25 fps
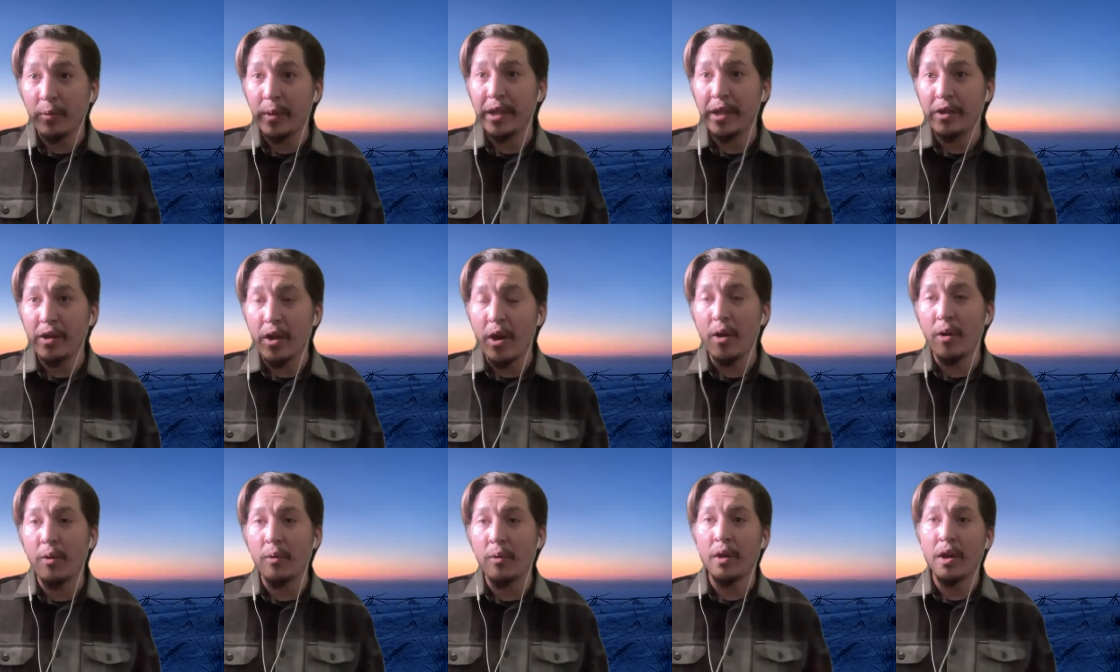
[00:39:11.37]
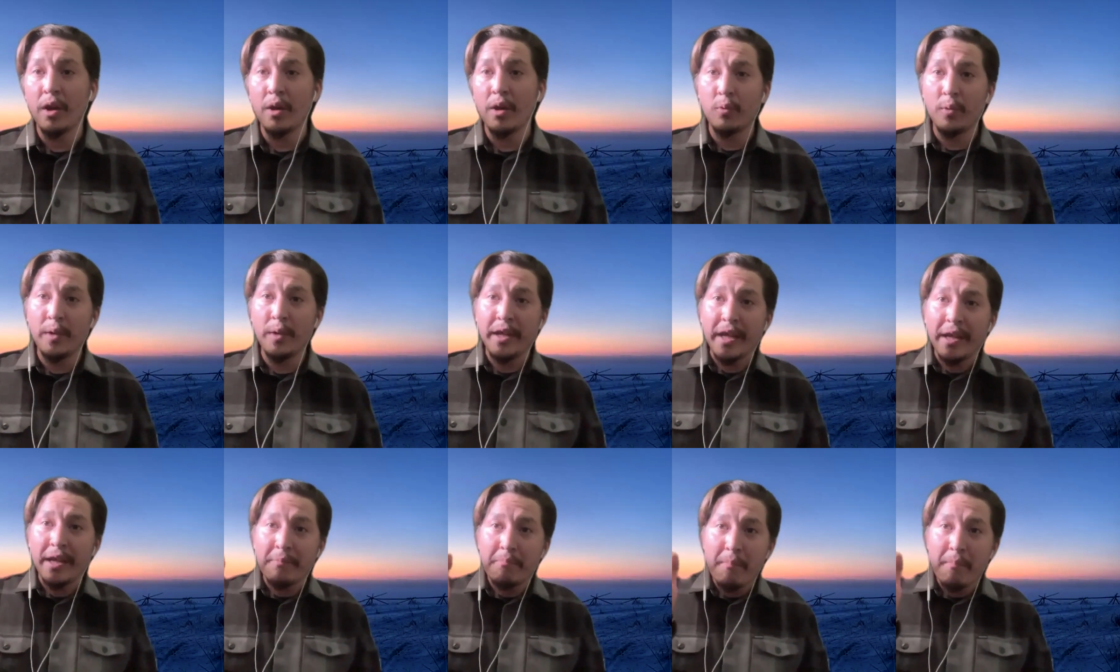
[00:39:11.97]
we know
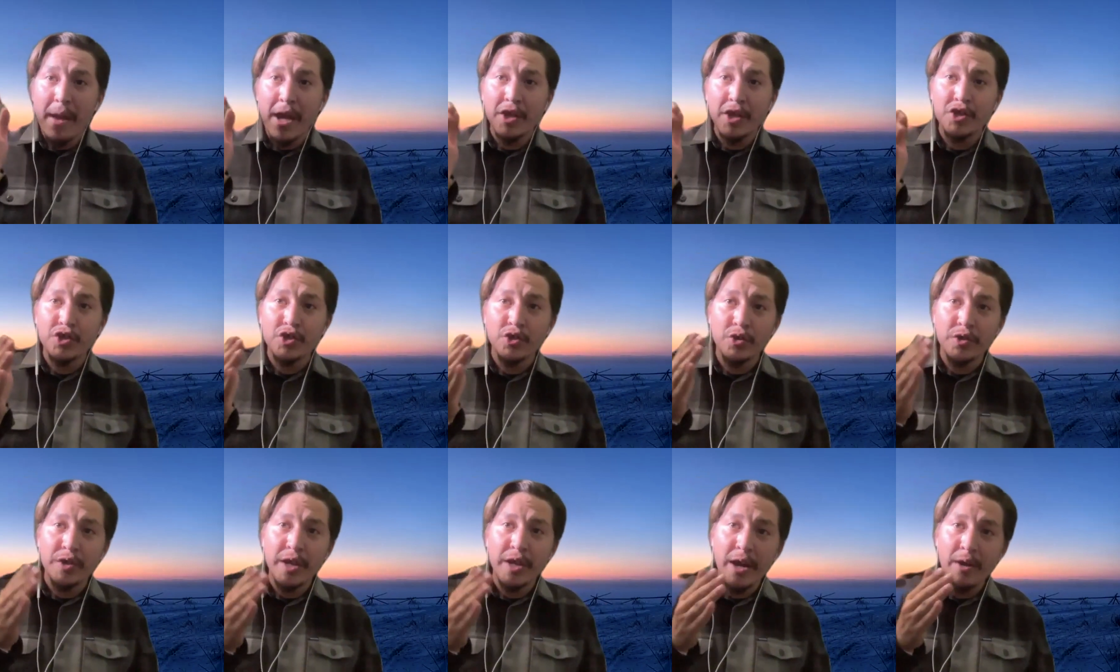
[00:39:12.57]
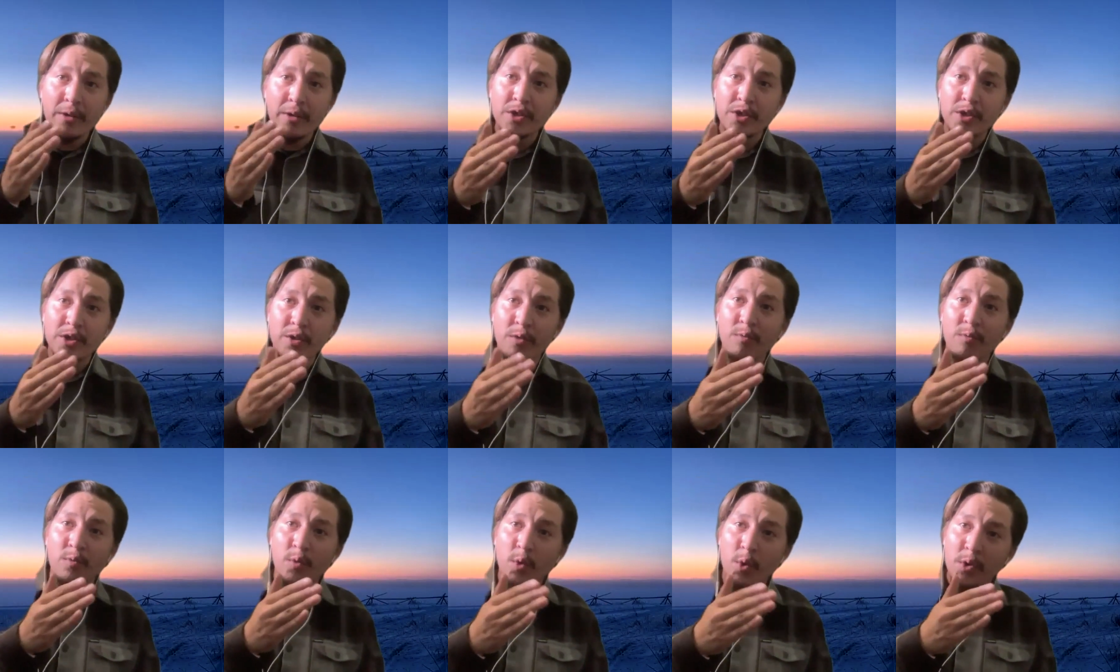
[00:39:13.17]
we can measure down to
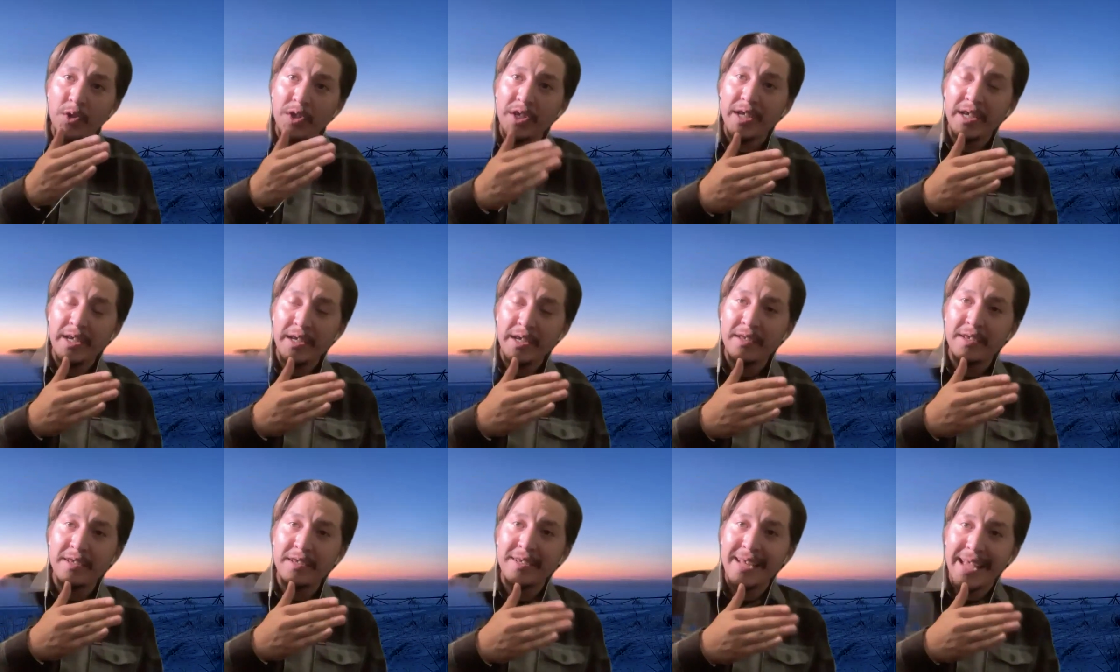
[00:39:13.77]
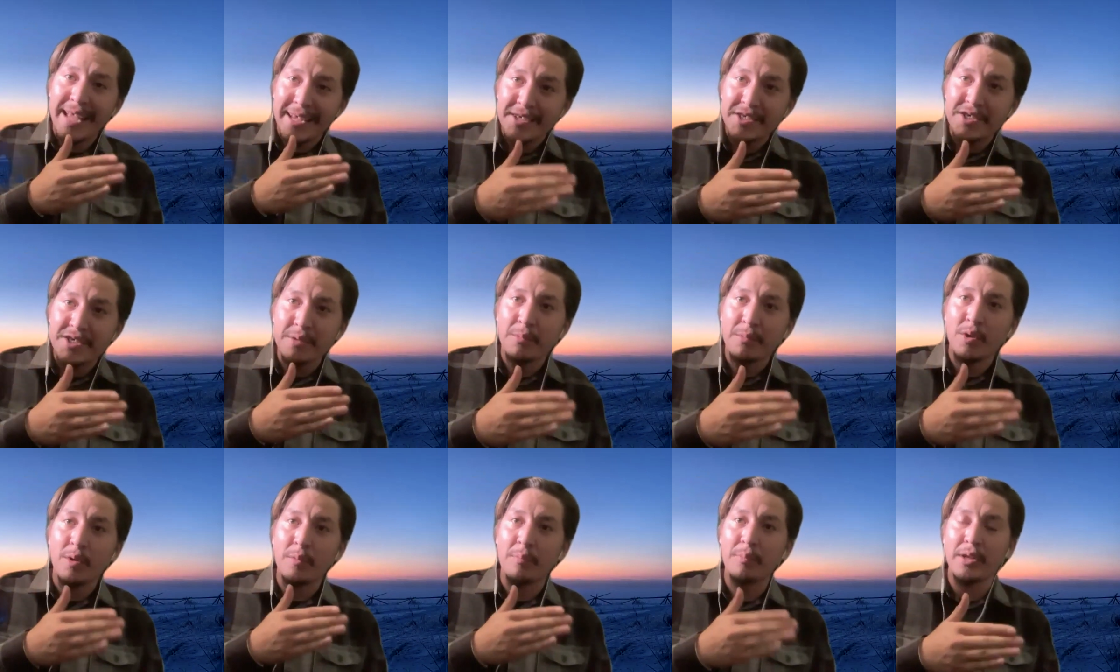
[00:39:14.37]
the 14th
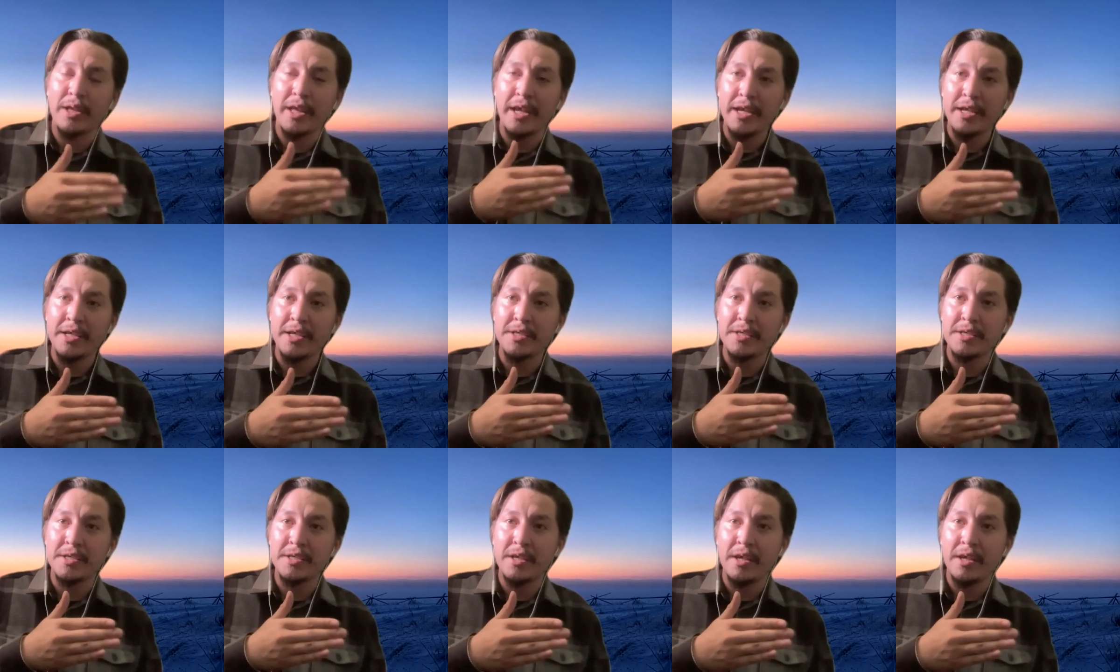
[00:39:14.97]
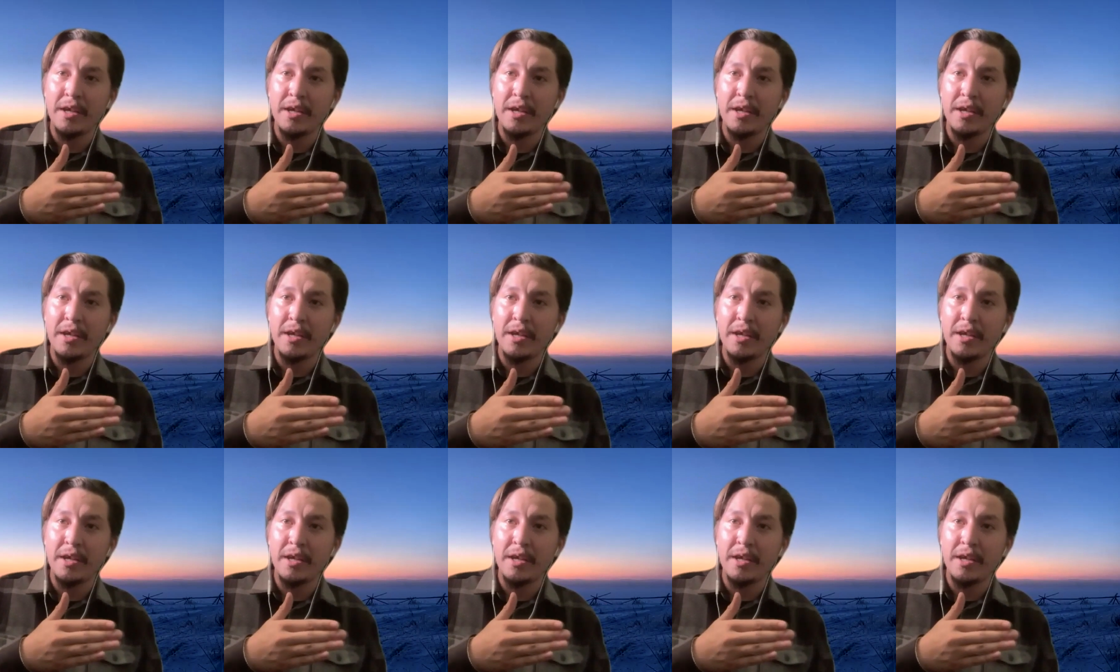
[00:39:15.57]
decimal place